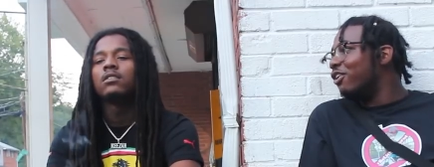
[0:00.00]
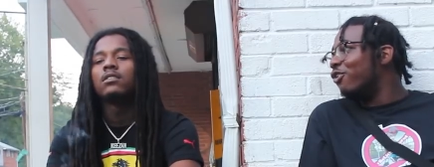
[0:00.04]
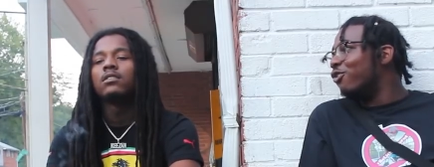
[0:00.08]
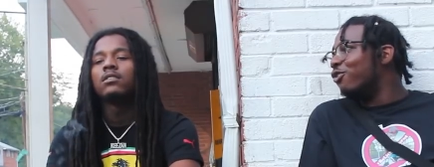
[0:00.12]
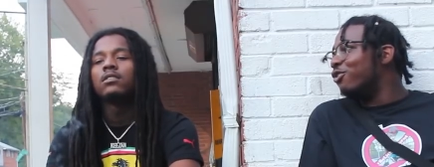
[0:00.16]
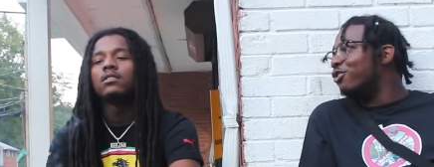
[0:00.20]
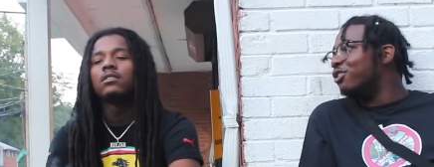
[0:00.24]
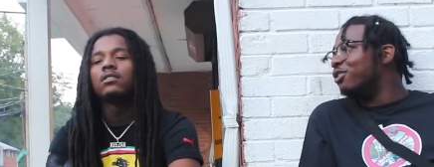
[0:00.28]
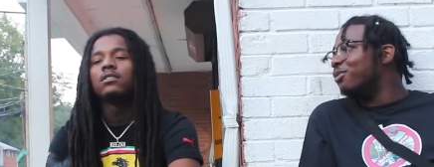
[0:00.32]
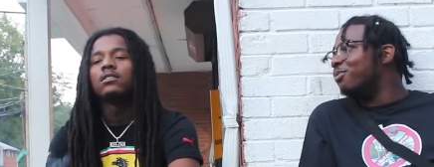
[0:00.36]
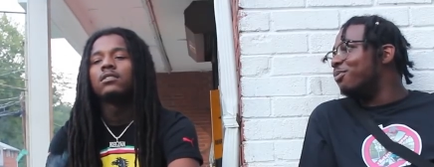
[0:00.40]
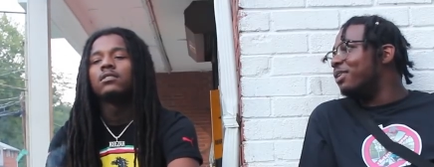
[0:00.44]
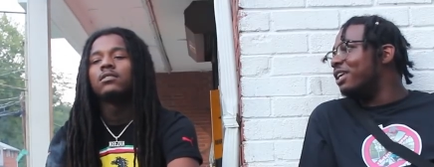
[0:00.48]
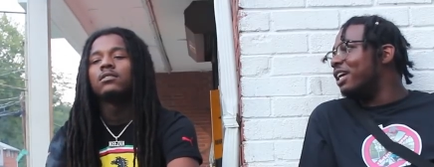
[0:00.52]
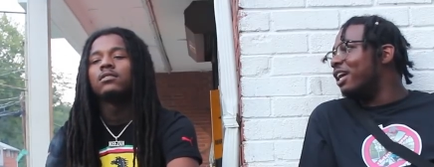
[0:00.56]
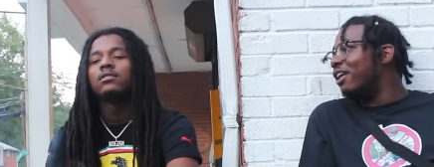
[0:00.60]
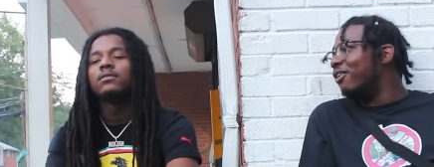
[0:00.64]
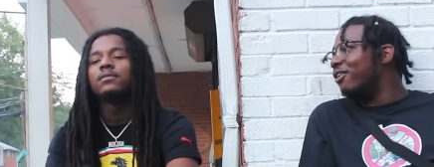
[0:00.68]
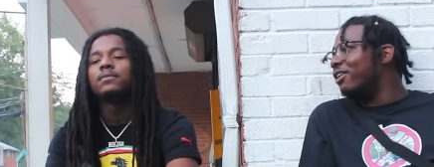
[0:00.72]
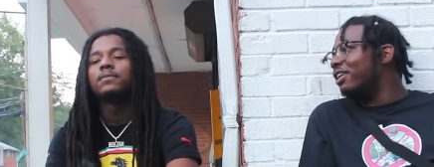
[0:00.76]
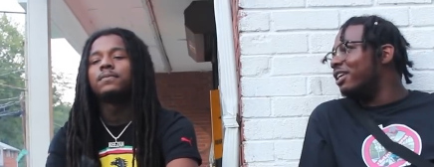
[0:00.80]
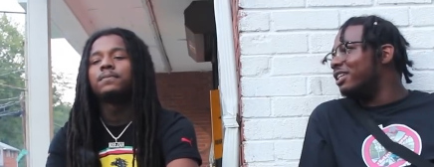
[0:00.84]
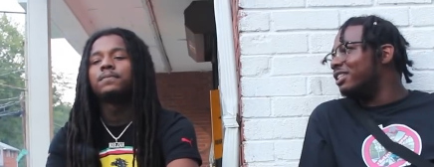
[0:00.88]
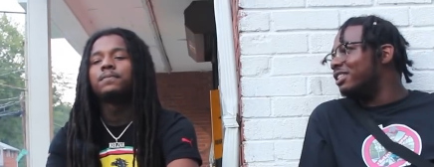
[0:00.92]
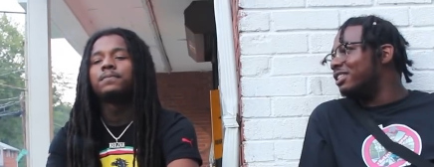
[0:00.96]
Speaker 1: or you could be
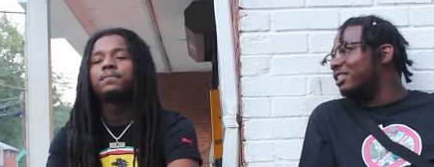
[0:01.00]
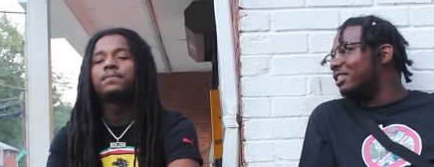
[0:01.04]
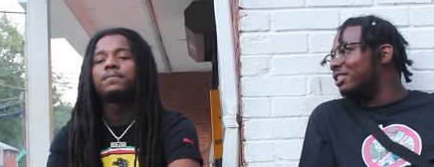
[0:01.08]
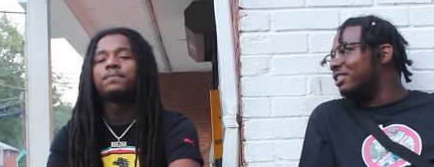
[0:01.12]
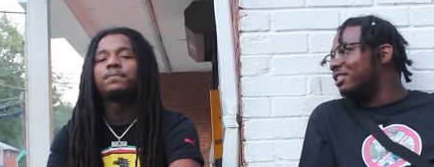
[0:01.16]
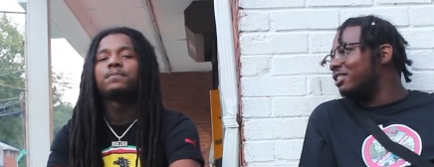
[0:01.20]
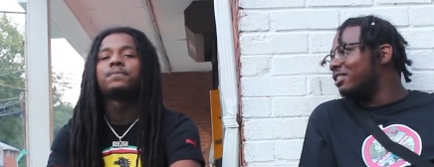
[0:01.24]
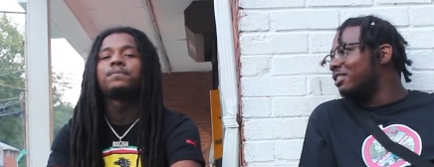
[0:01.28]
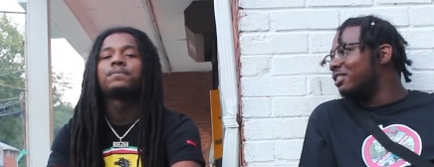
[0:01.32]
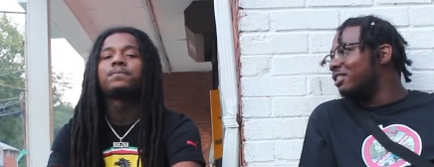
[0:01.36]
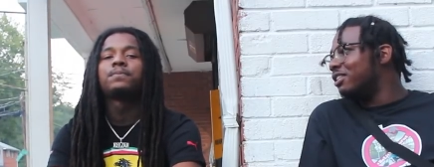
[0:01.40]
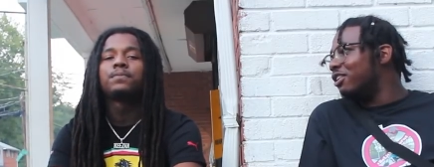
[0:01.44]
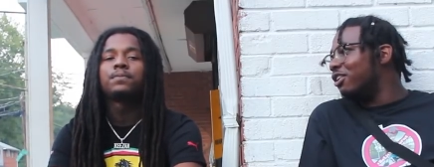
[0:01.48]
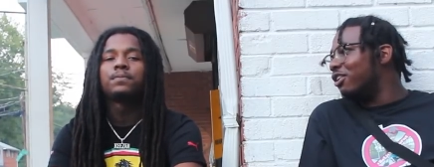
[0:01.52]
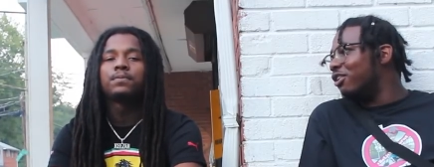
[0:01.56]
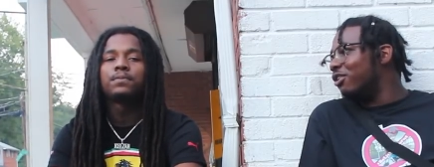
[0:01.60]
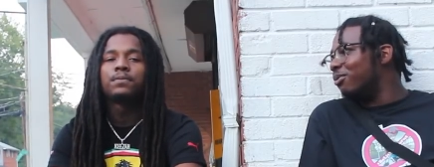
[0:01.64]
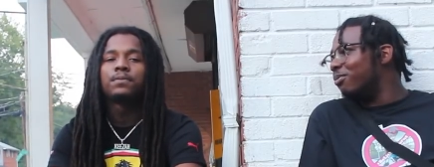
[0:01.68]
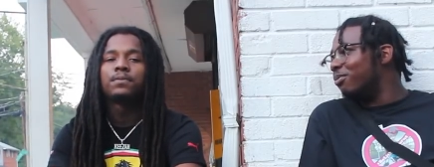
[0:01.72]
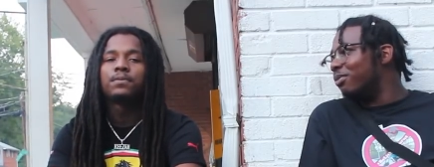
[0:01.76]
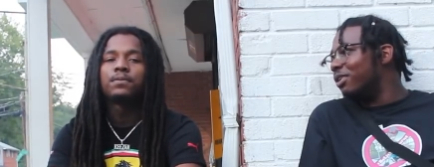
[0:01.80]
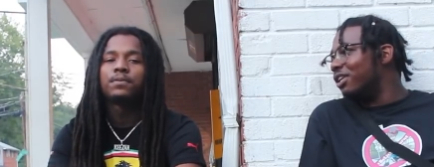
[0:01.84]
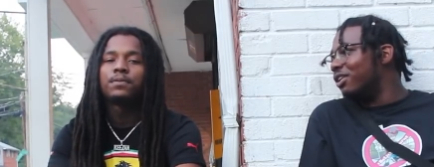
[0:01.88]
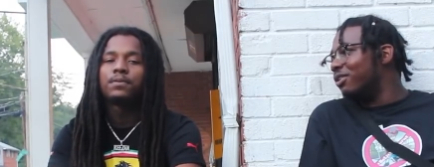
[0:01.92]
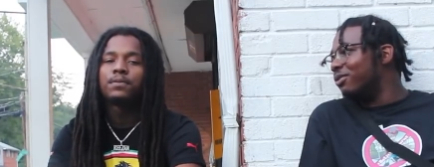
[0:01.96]
out here just you
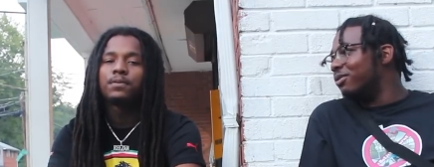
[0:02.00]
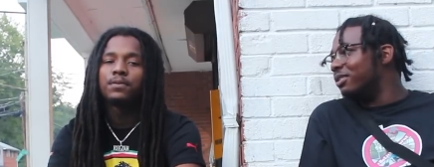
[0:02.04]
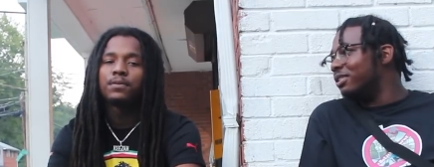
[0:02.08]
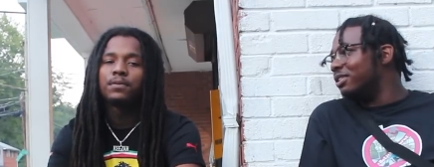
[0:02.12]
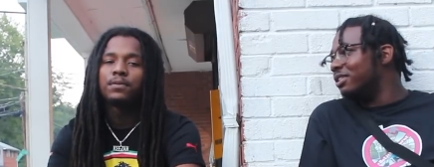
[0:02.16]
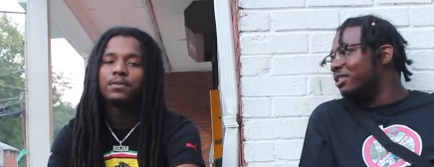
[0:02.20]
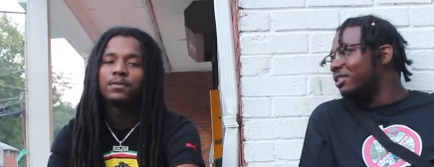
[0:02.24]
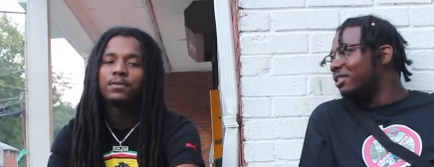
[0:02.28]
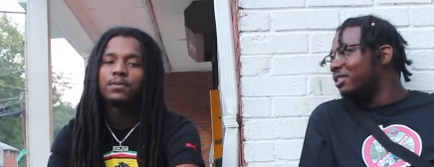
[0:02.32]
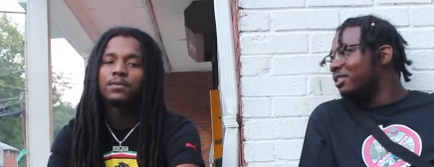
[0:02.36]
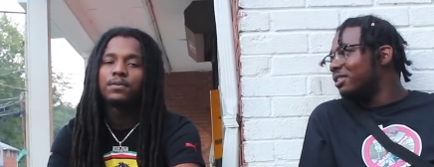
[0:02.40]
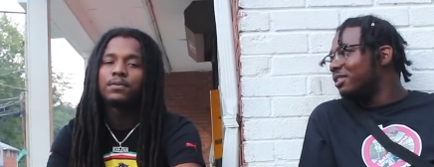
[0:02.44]
know blowing.